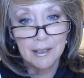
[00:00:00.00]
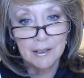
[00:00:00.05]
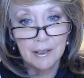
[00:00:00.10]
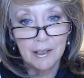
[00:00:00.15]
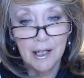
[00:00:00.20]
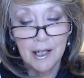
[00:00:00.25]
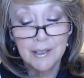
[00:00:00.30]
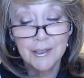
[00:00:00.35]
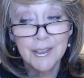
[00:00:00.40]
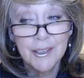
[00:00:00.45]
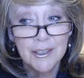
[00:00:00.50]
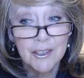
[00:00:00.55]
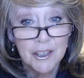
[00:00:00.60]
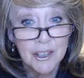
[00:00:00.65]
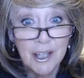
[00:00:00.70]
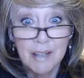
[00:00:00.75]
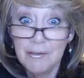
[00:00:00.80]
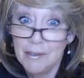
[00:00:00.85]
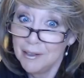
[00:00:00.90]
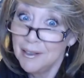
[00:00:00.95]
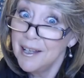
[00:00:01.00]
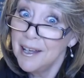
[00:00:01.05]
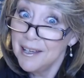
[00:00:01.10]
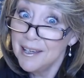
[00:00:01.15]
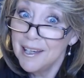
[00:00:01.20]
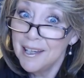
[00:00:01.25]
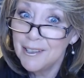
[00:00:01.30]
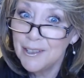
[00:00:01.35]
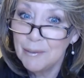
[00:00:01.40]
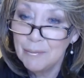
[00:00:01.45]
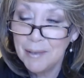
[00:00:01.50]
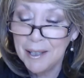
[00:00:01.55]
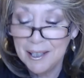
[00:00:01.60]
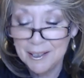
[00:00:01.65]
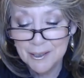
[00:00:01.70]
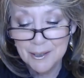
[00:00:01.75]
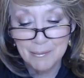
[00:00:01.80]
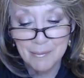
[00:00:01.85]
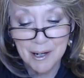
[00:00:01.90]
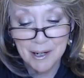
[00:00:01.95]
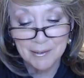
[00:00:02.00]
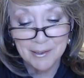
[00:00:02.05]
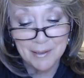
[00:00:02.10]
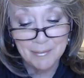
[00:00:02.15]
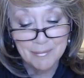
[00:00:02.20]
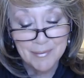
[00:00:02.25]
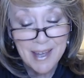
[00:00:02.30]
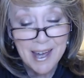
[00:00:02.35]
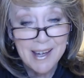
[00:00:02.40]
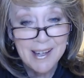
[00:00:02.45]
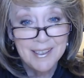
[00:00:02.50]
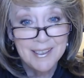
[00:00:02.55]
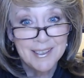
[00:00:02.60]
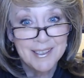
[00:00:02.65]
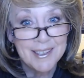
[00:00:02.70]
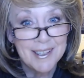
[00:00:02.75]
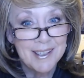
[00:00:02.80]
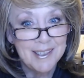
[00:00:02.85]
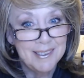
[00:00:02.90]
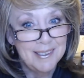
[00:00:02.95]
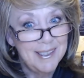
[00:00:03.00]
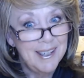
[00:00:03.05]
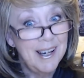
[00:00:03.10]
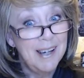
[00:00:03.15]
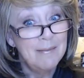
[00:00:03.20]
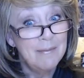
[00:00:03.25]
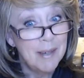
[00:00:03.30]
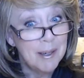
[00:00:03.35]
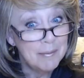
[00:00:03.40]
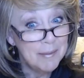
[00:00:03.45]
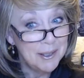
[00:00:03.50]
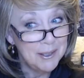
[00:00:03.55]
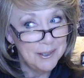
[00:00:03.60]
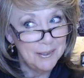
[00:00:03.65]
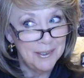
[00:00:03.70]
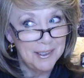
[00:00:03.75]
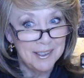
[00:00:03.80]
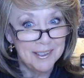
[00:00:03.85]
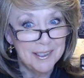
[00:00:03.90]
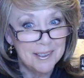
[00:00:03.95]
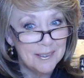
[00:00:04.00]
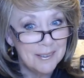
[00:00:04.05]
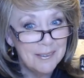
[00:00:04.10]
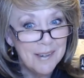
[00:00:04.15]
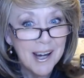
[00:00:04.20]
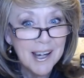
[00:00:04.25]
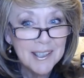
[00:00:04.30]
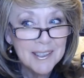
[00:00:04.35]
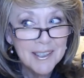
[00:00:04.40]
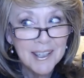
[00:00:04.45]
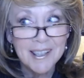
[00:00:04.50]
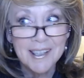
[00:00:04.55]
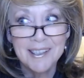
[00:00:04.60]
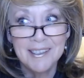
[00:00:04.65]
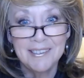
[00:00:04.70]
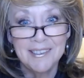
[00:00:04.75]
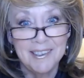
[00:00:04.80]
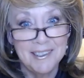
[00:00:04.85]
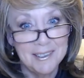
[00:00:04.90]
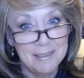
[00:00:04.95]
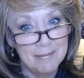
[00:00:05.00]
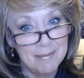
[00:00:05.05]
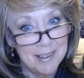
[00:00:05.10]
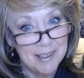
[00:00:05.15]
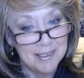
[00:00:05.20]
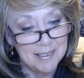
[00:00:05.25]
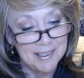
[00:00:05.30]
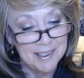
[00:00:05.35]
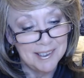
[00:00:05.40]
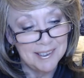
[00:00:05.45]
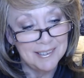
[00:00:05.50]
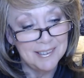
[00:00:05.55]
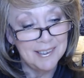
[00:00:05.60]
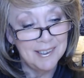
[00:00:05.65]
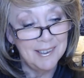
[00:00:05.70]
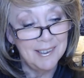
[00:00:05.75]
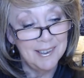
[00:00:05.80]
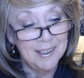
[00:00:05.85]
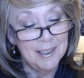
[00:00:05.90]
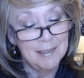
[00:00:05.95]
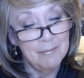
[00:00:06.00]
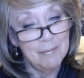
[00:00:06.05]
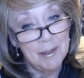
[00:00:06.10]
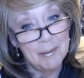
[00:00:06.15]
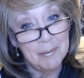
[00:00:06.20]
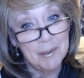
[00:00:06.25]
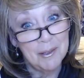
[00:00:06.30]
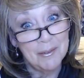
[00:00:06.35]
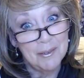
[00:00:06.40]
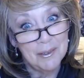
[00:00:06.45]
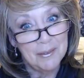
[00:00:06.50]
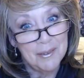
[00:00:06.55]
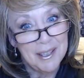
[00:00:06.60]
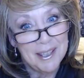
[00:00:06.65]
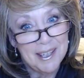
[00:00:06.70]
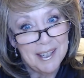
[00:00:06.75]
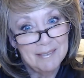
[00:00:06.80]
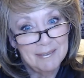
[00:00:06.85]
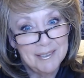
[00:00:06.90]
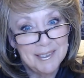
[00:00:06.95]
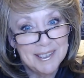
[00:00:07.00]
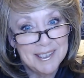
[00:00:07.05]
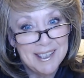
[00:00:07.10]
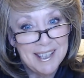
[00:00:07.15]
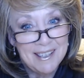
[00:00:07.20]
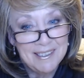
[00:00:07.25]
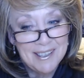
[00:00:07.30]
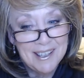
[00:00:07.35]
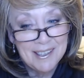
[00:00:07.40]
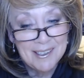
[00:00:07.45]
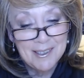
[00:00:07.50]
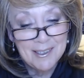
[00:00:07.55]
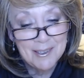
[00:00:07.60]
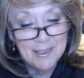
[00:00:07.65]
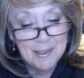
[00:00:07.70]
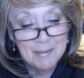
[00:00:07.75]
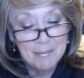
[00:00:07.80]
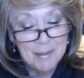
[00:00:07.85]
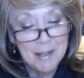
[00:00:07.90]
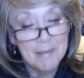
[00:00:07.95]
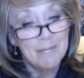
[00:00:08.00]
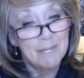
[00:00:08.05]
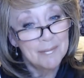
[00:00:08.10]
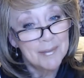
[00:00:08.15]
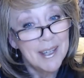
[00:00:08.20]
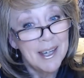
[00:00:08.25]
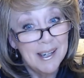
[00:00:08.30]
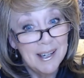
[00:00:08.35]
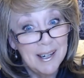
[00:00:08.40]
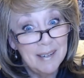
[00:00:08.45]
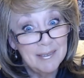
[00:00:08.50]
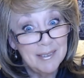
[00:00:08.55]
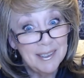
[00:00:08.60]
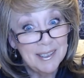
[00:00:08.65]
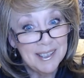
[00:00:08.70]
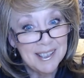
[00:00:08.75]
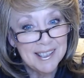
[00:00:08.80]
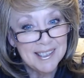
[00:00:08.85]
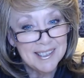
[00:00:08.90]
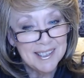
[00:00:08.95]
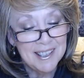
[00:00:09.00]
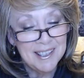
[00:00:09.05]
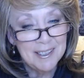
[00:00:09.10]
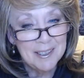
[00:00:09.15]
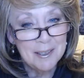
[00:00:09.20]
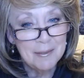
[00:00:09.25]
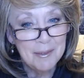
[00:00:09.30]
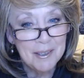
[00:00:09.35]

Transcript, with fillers: of lost in the shuffle. It should be here tomorrow. So I may be doing another wine diary tomorrow or maybe over the weekend. We'll see how that goes. But I'm really excited to be